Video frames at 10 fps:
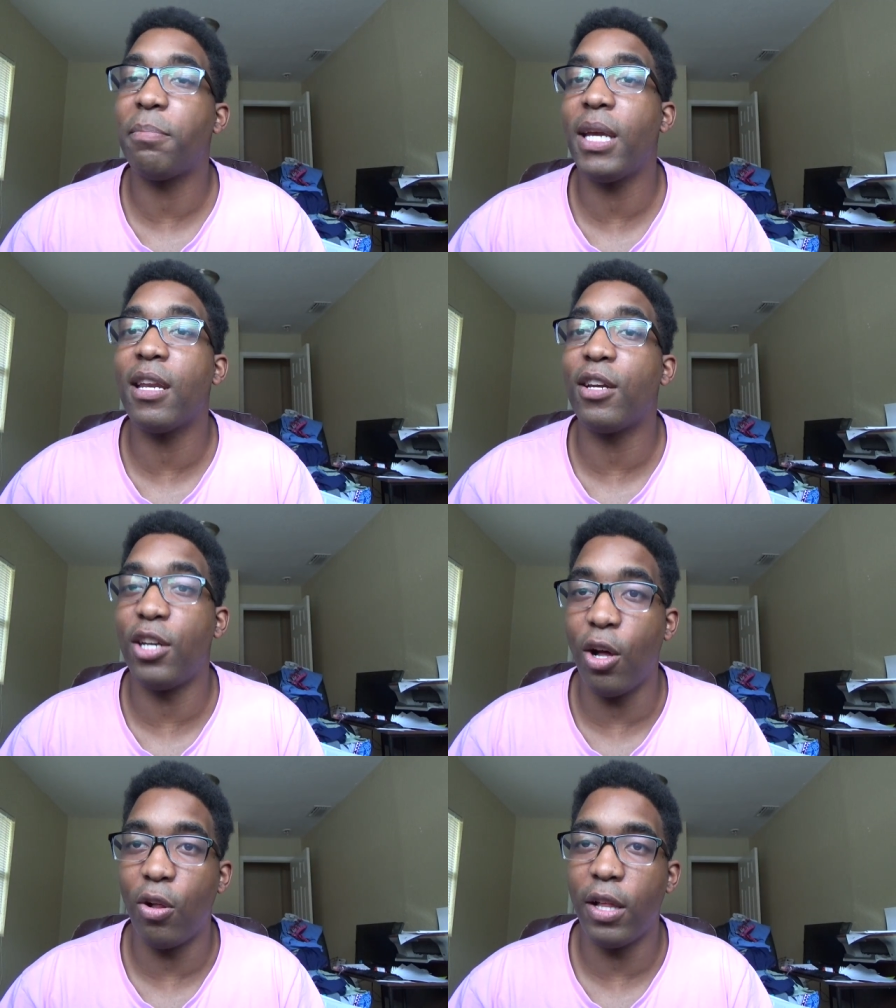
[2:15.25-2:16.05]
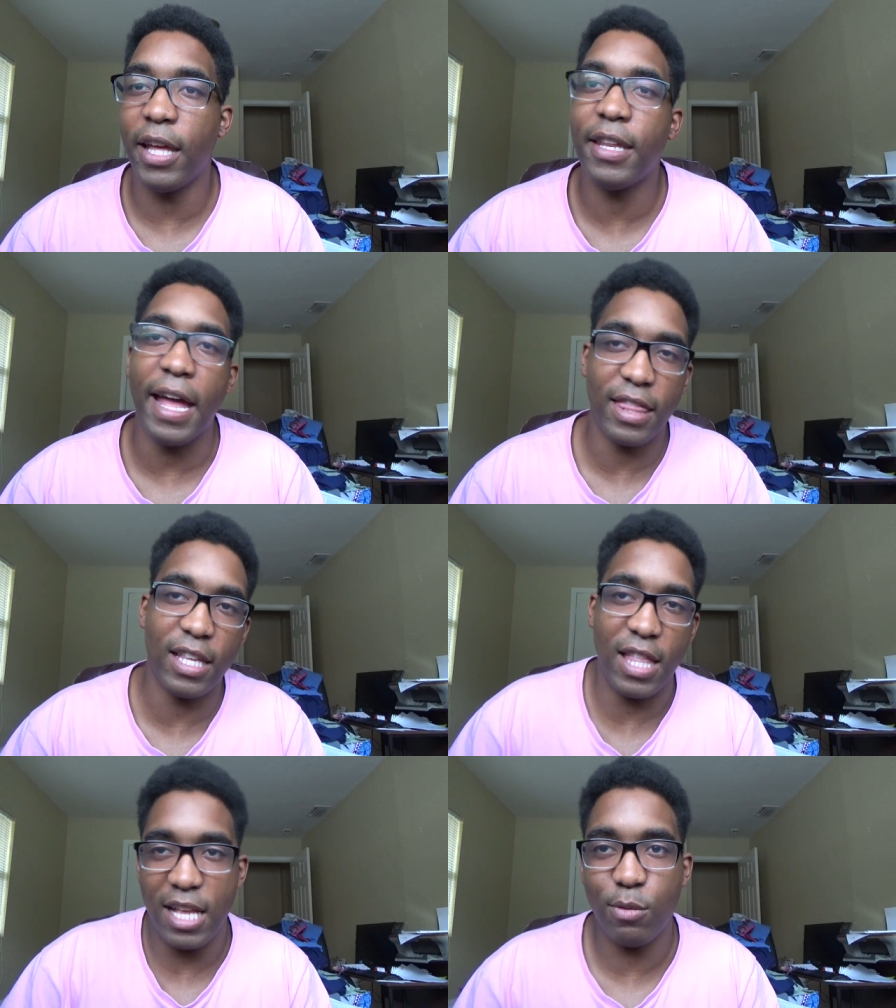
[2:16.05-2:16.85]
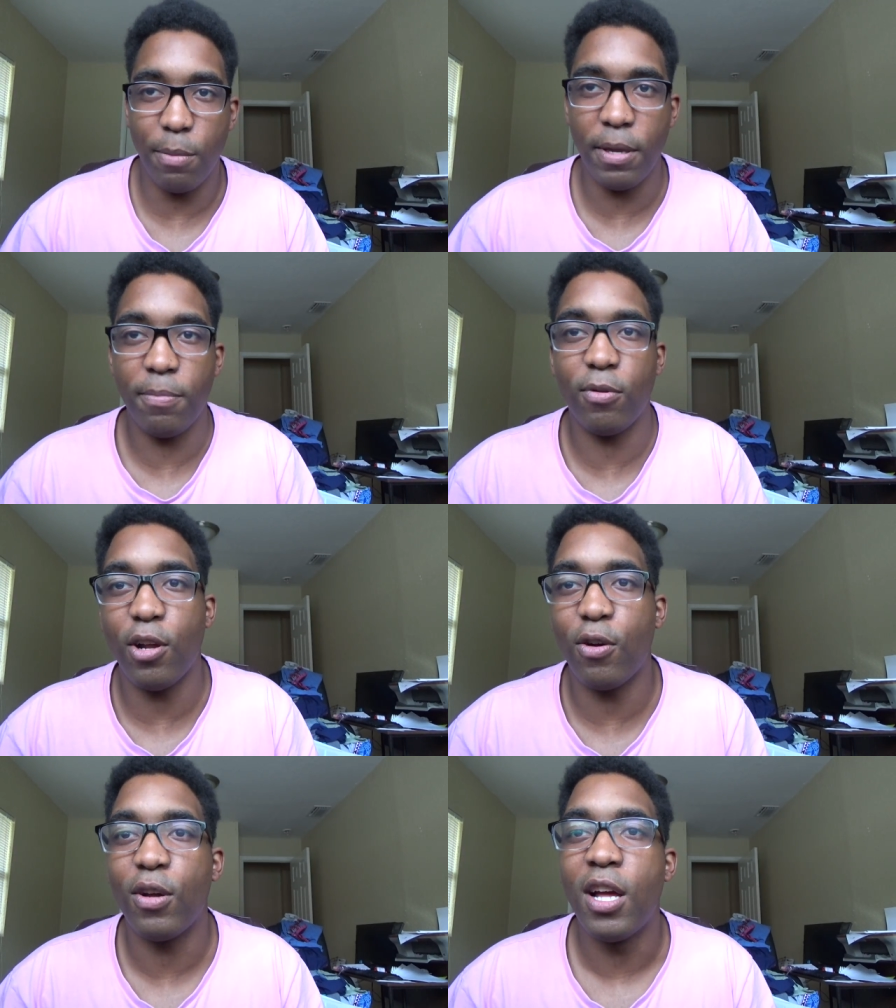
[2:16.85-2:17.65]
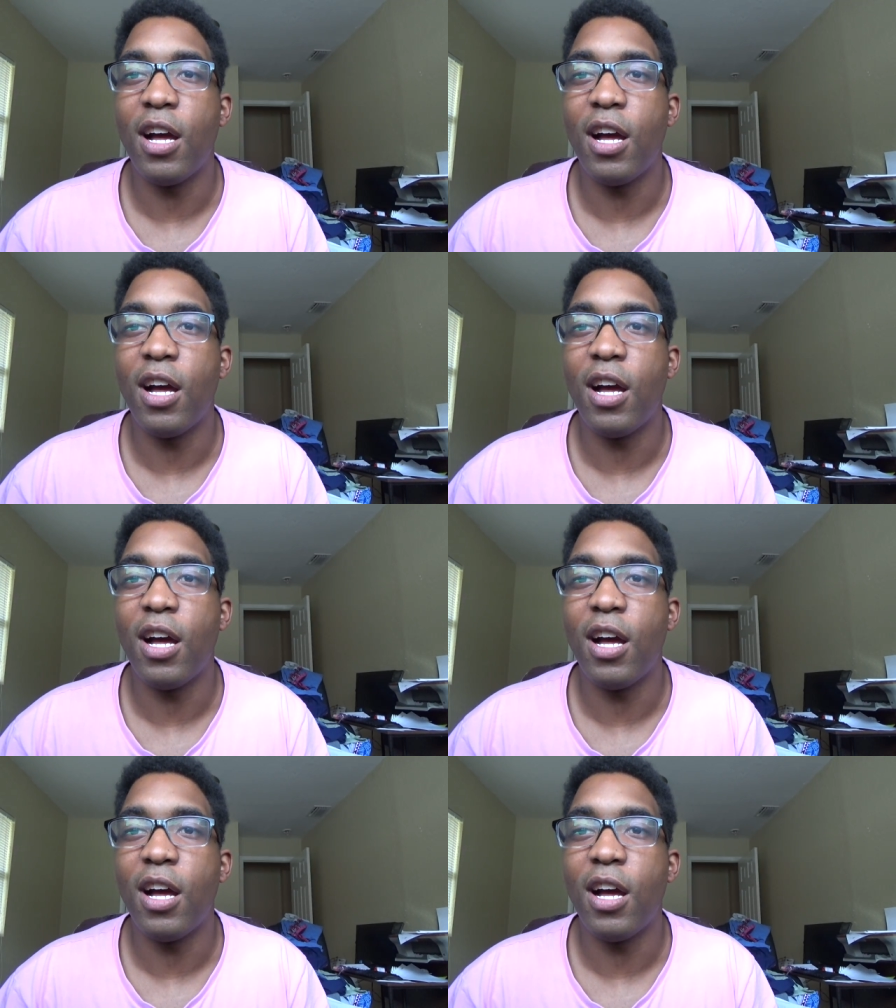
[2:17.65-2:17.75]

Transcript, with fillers: be an adult, and I think that's what people don't